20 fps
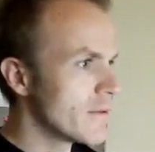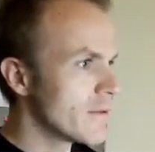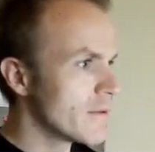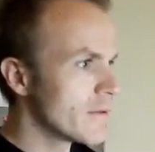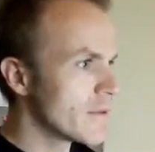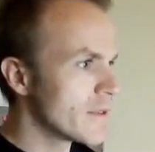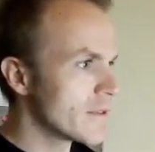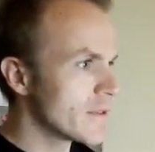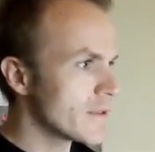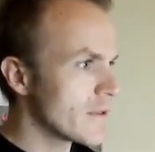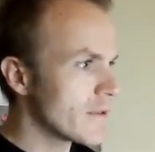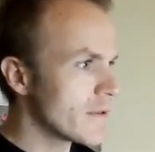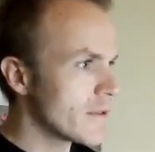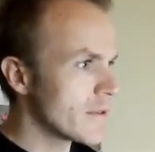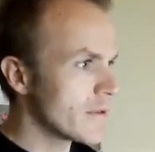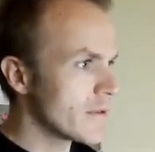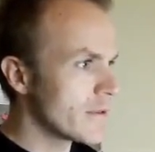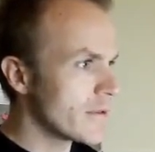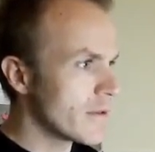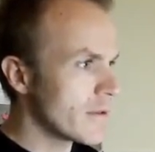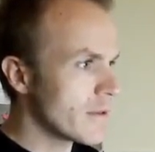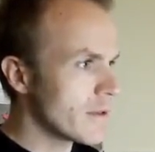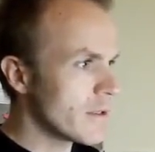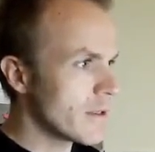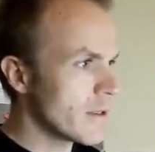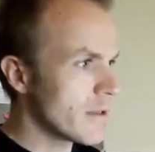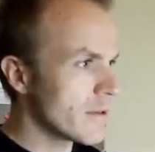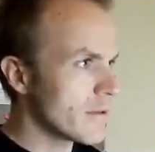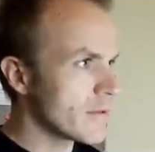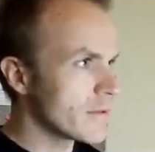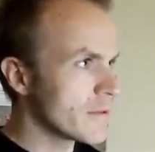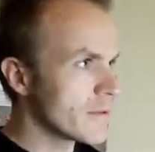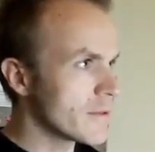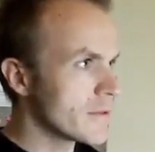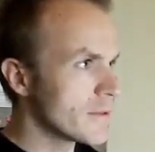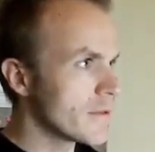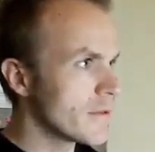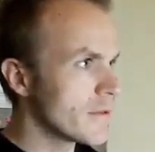Let's go to localhost